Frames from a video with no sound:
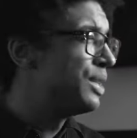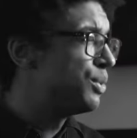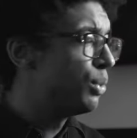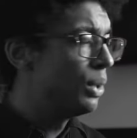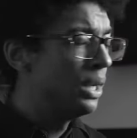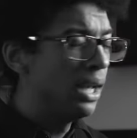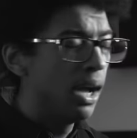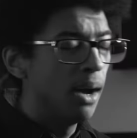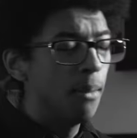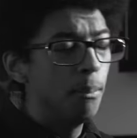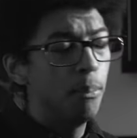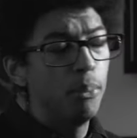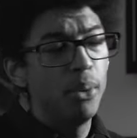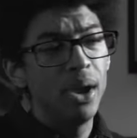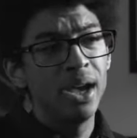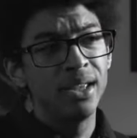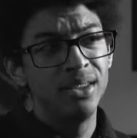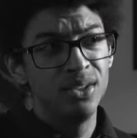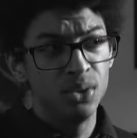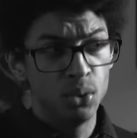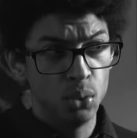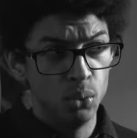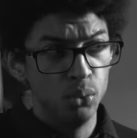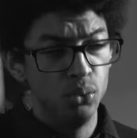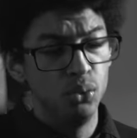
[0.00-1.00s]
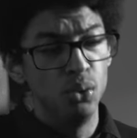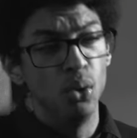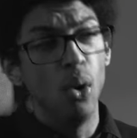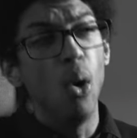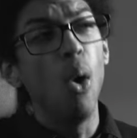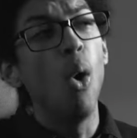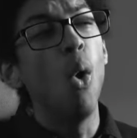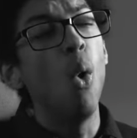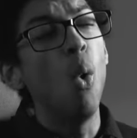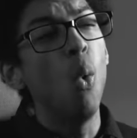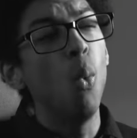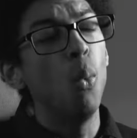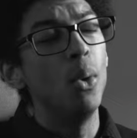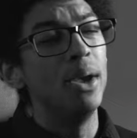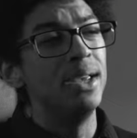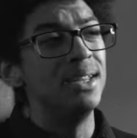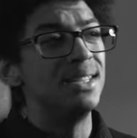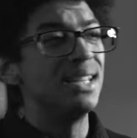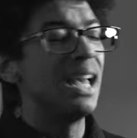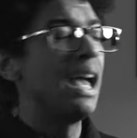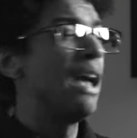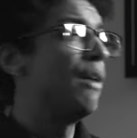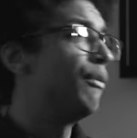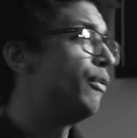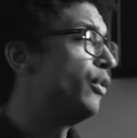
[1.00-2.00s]
It's really unpractical to
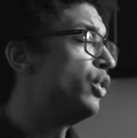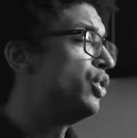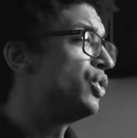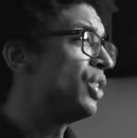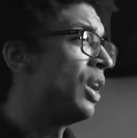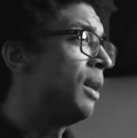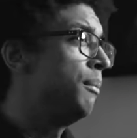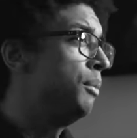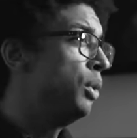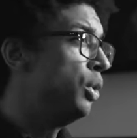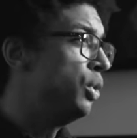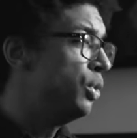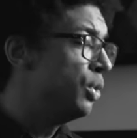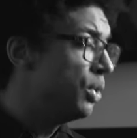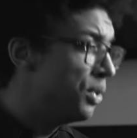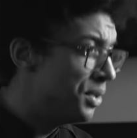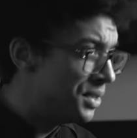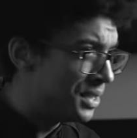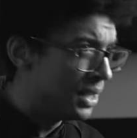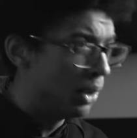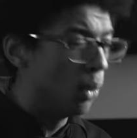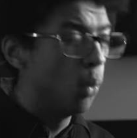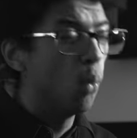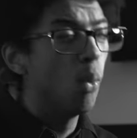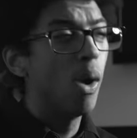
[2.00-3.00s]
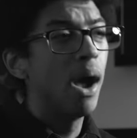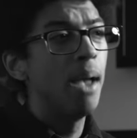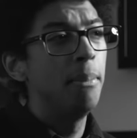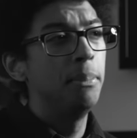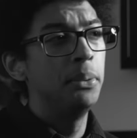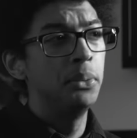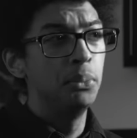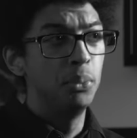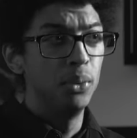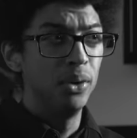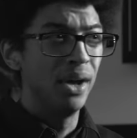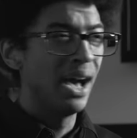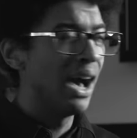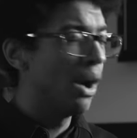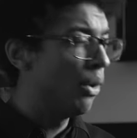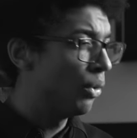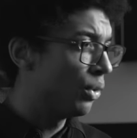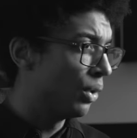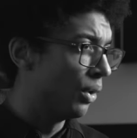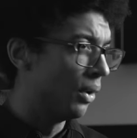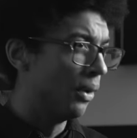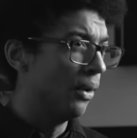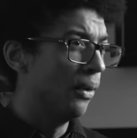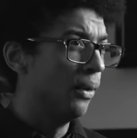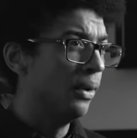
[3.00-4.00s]
always, every time you use it, wipe it with
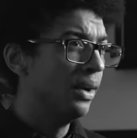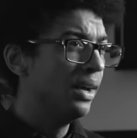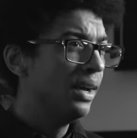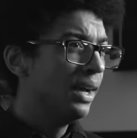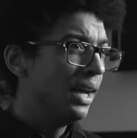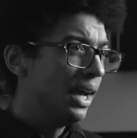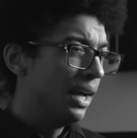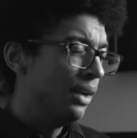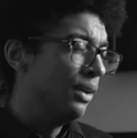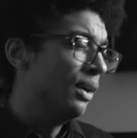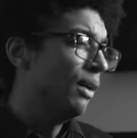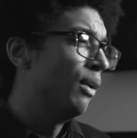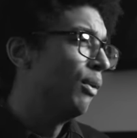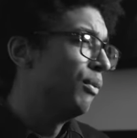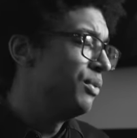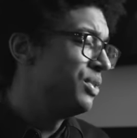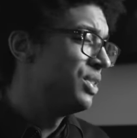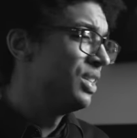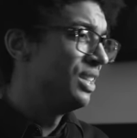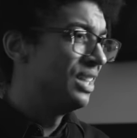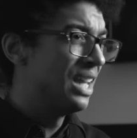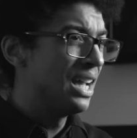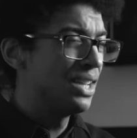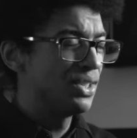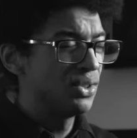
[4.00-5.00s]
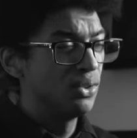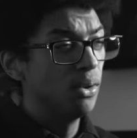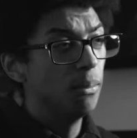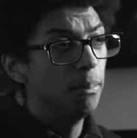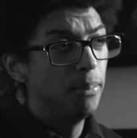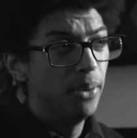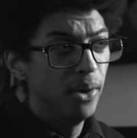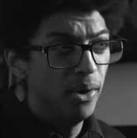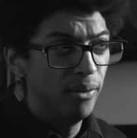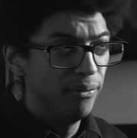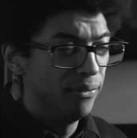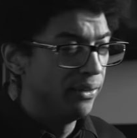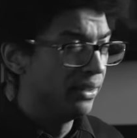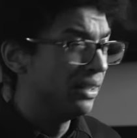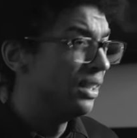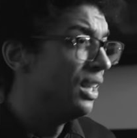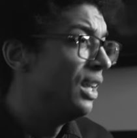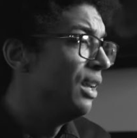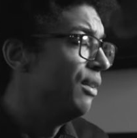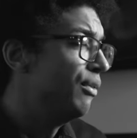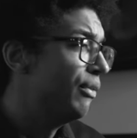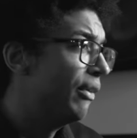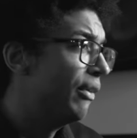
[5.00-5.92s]
alcohol. And obviously that's not perfect